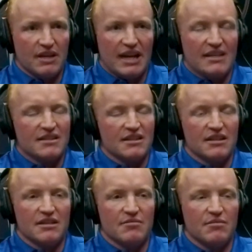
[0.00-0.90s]
It has
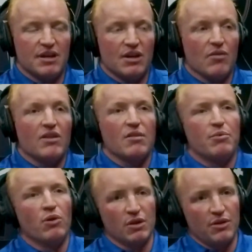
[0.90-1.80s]
to, like the
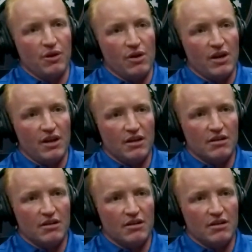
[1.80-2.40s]
Port Authority